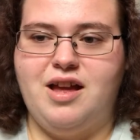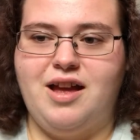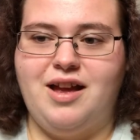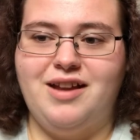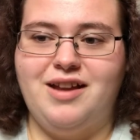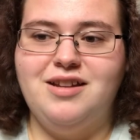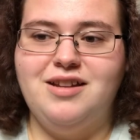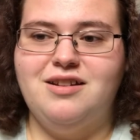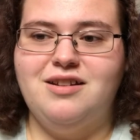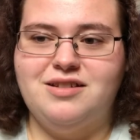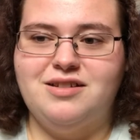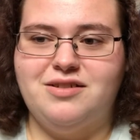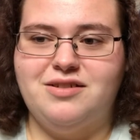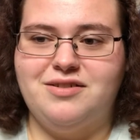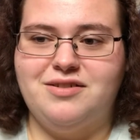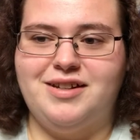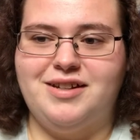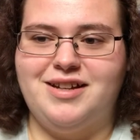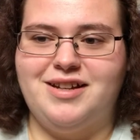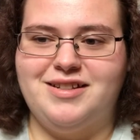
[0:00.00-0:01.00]
I cannot tell
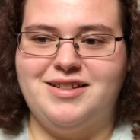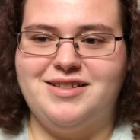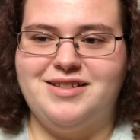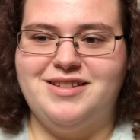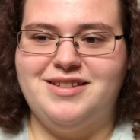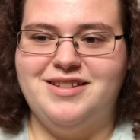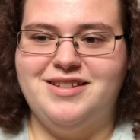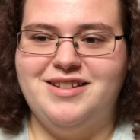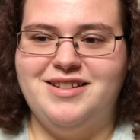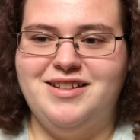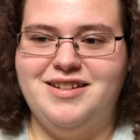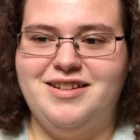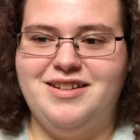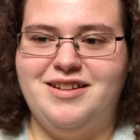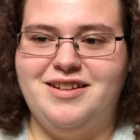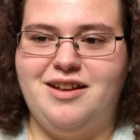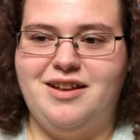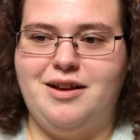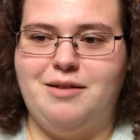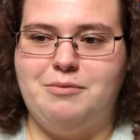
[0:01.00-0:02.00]
you guys
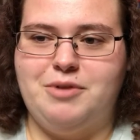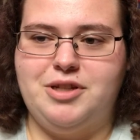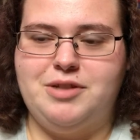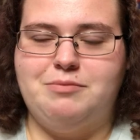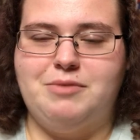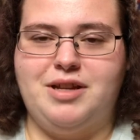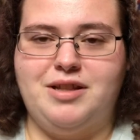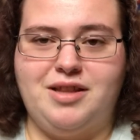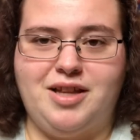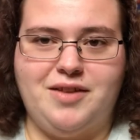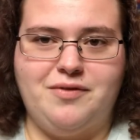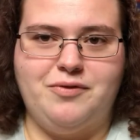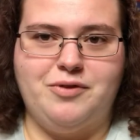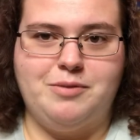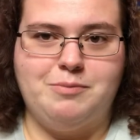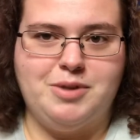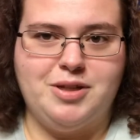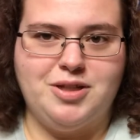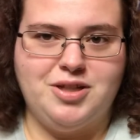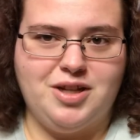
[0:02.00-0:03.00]
how much my life would
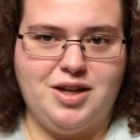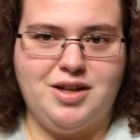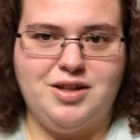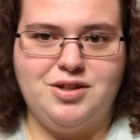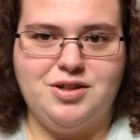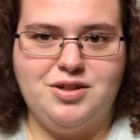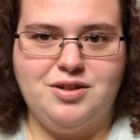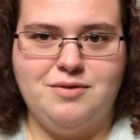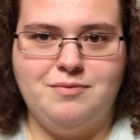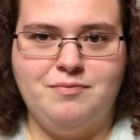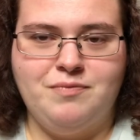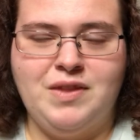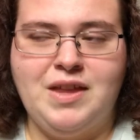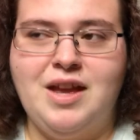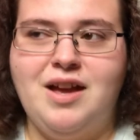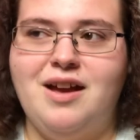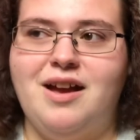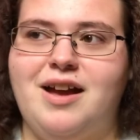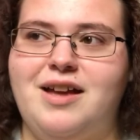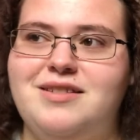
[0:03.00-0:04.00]
have been changed.
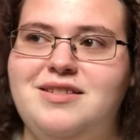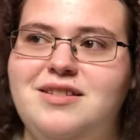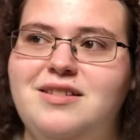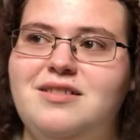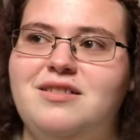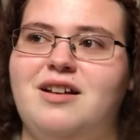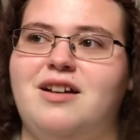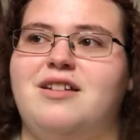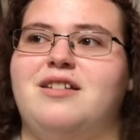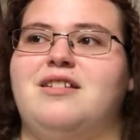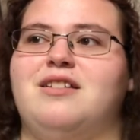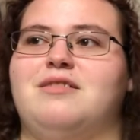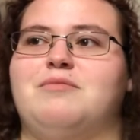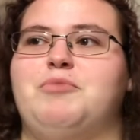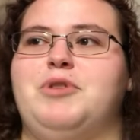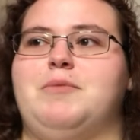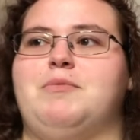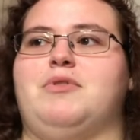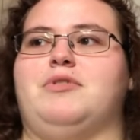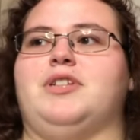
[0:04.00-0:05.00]
I see a lot of young
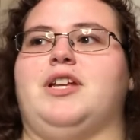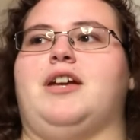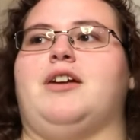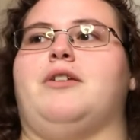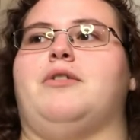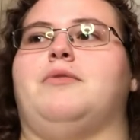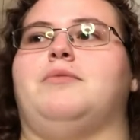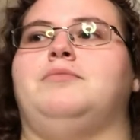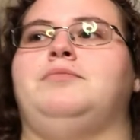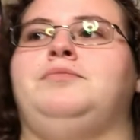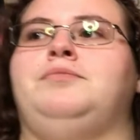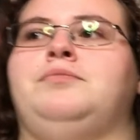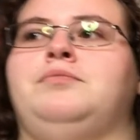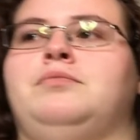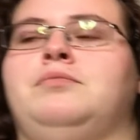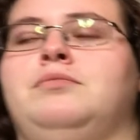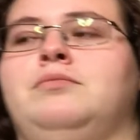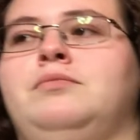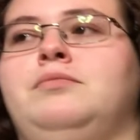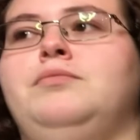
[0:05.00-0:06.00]
people now
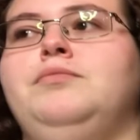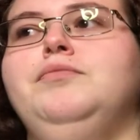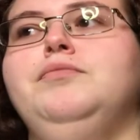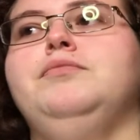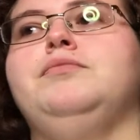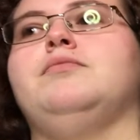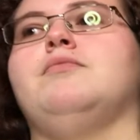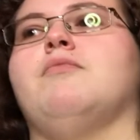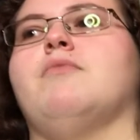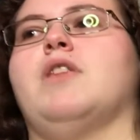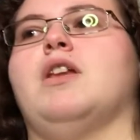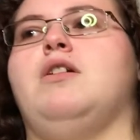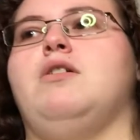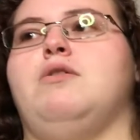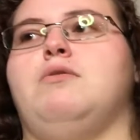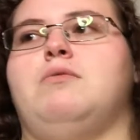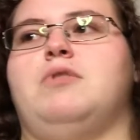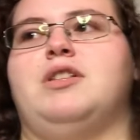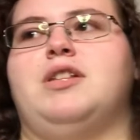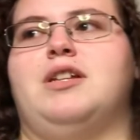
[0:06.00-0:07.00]

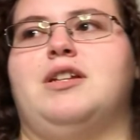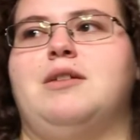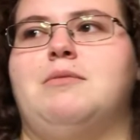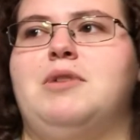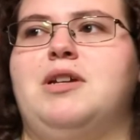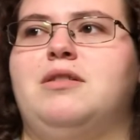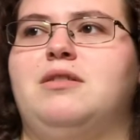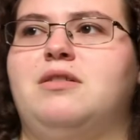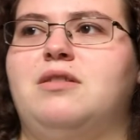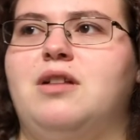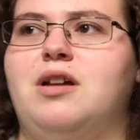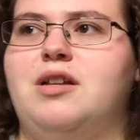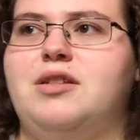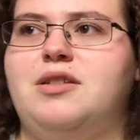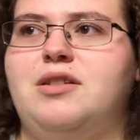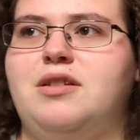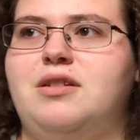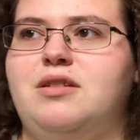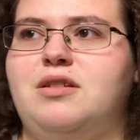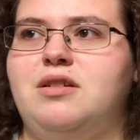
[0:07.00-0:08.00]
who, when they come out of the
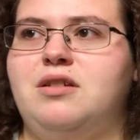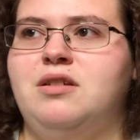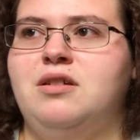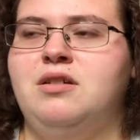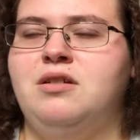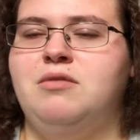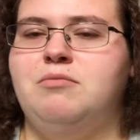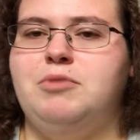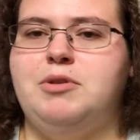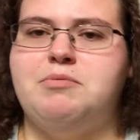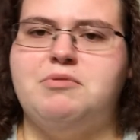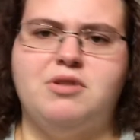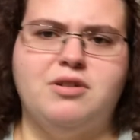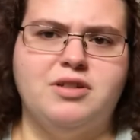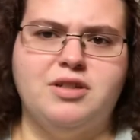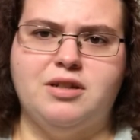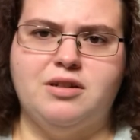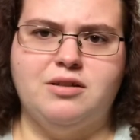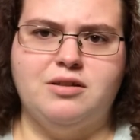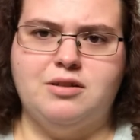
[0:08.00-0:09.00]
closet, people are
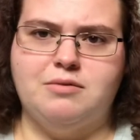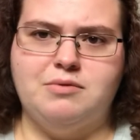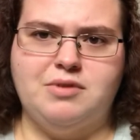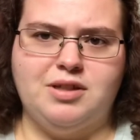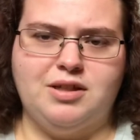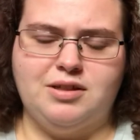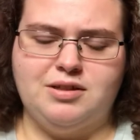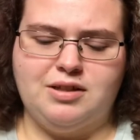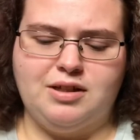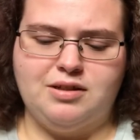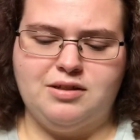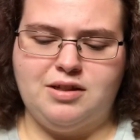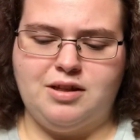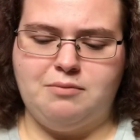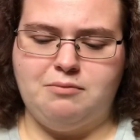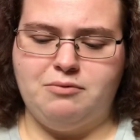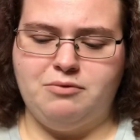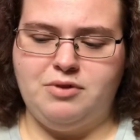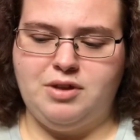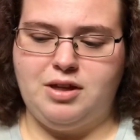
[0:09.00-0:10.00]
telling them the exact
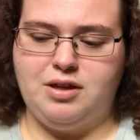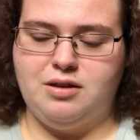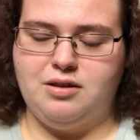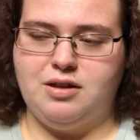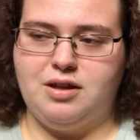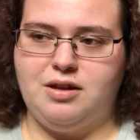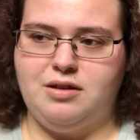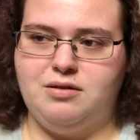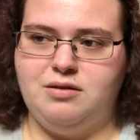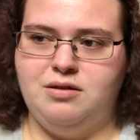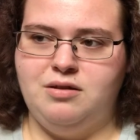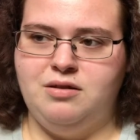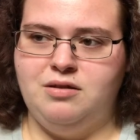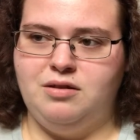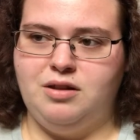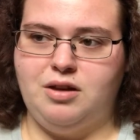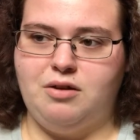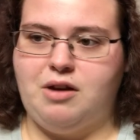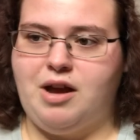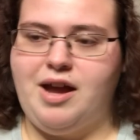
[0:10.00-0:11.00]
same thing that,
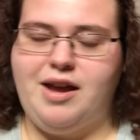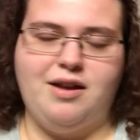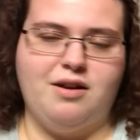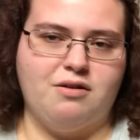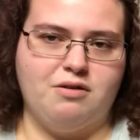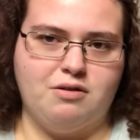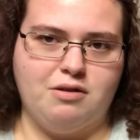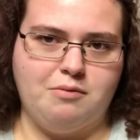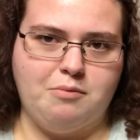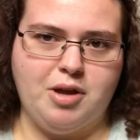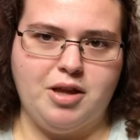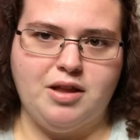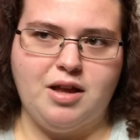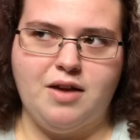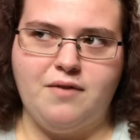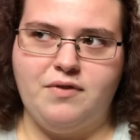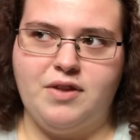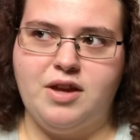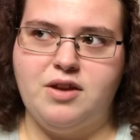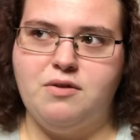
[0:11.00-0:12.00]
you know, I had heard all my
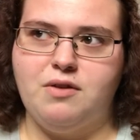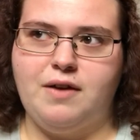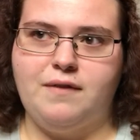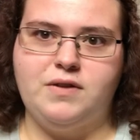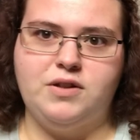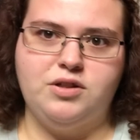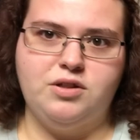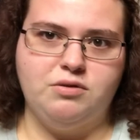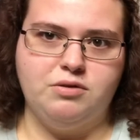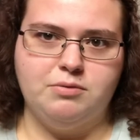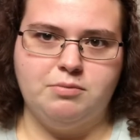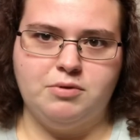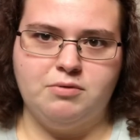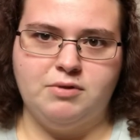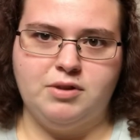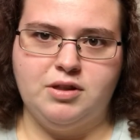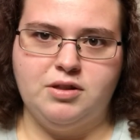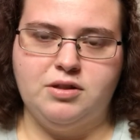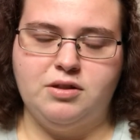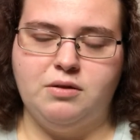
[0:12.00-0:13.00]
life, that you have to choose
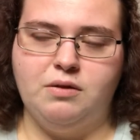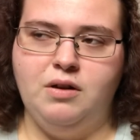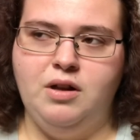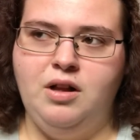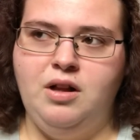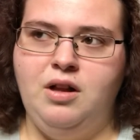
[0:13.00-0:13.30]
between the two.